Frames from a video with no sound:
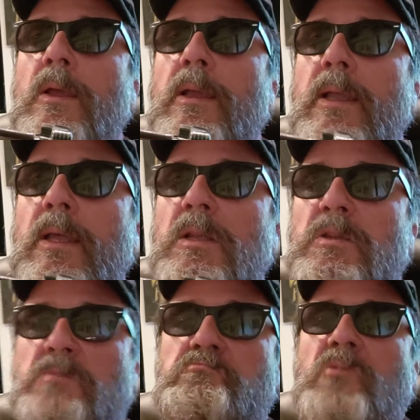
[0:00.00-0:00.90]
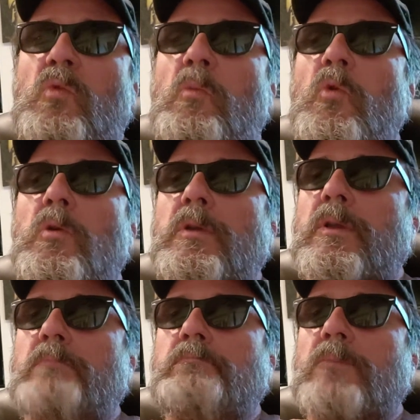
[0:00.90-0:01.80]
Yeah, no more,
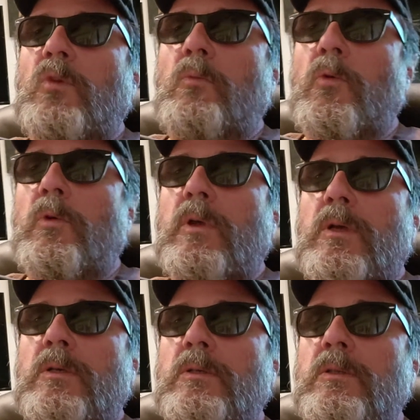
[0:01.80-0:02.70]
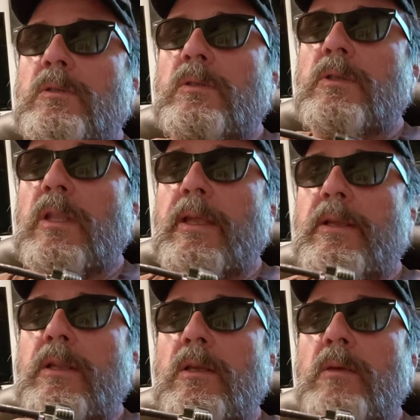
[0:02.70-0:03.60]
the light
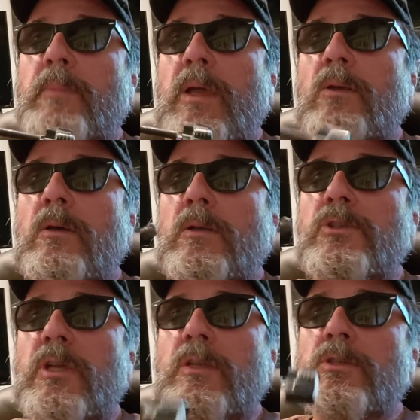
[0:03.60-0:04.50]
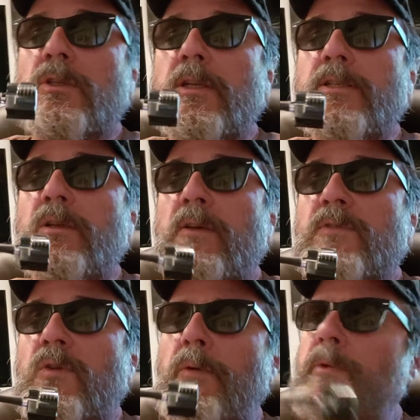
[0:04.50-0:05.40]
didn't come back on, check engine lights off.
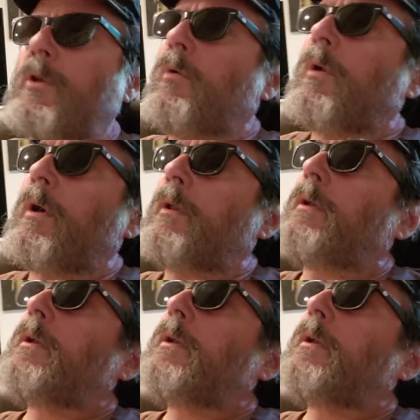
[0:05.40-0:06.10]
So it would go on